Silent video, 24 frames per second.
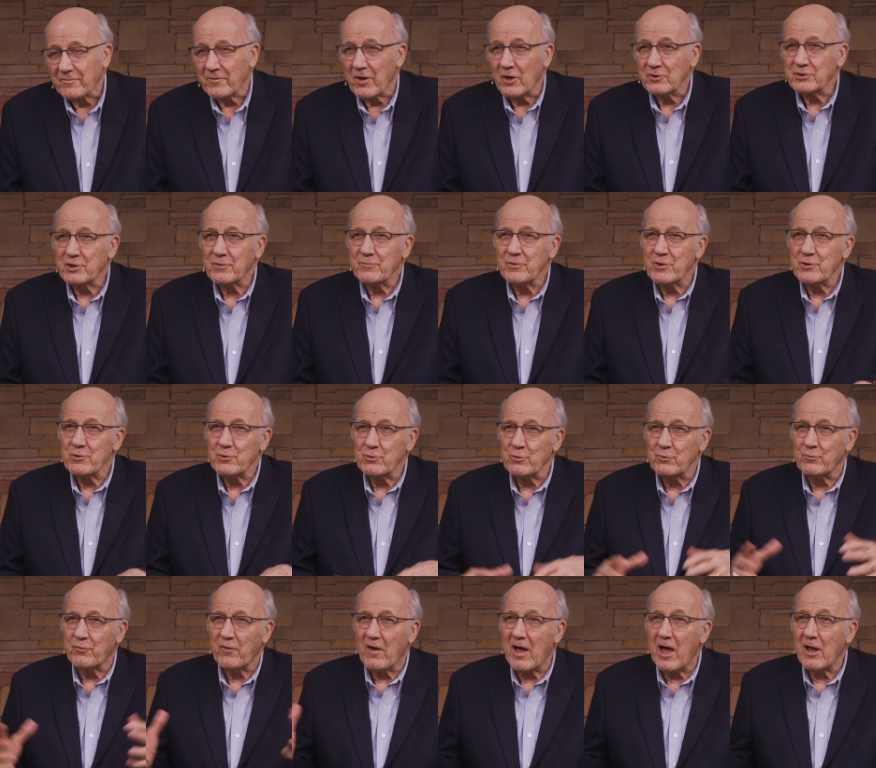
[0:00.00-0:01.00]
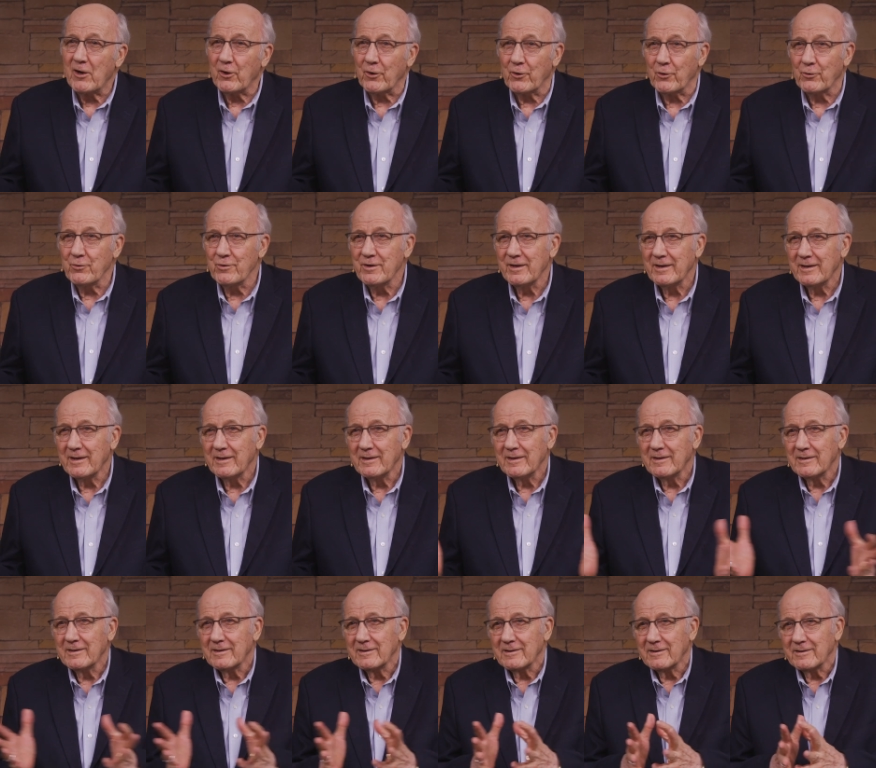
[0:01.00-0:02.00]
And those of you who follow
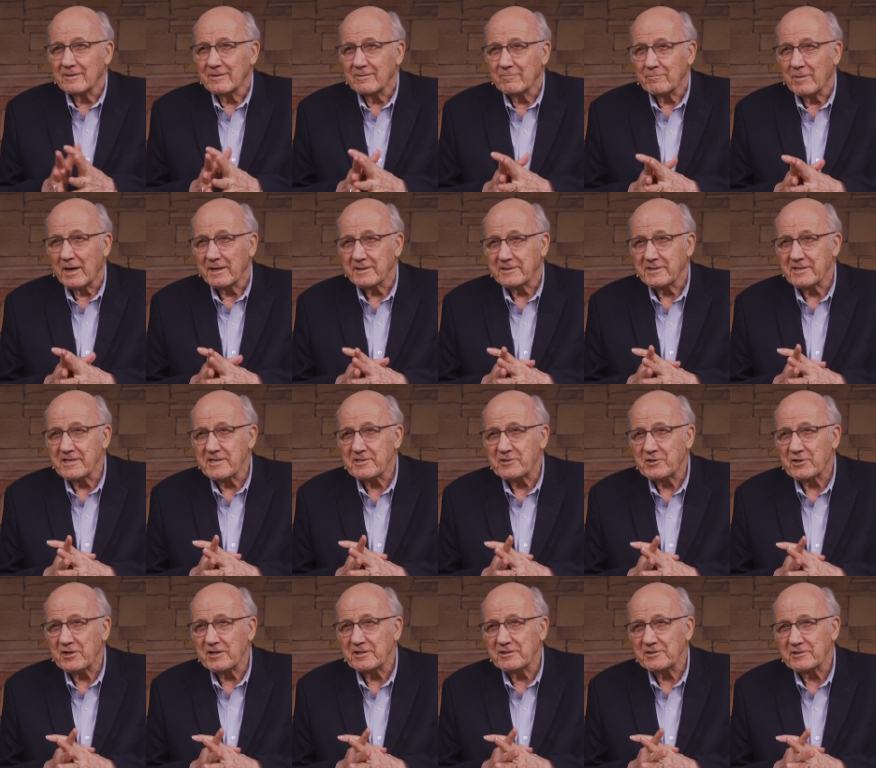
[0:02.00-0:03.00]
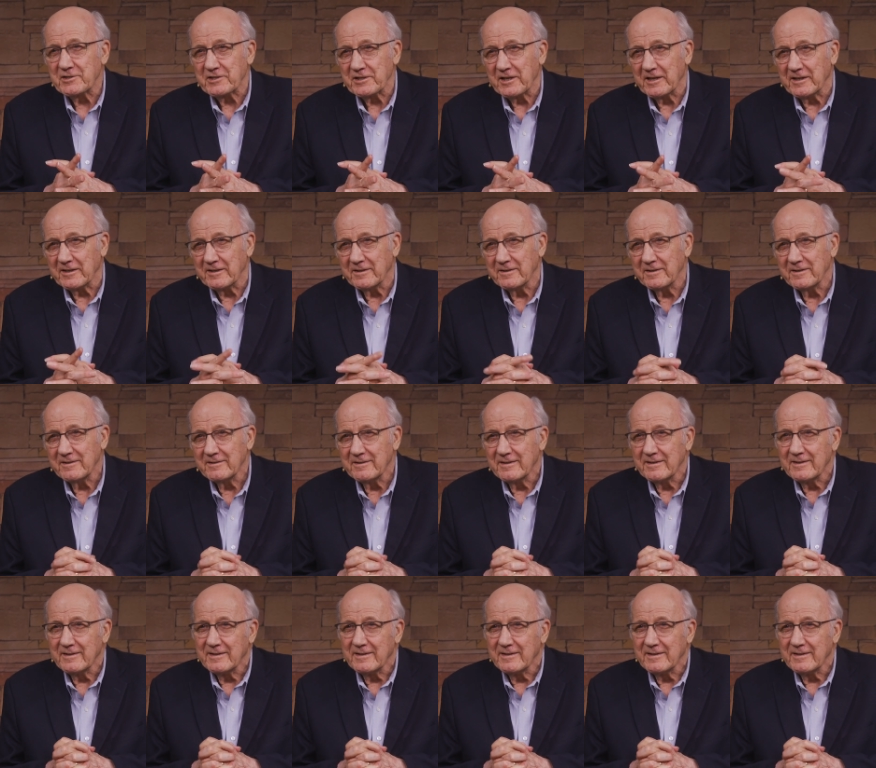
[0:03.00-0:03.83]
my teachings and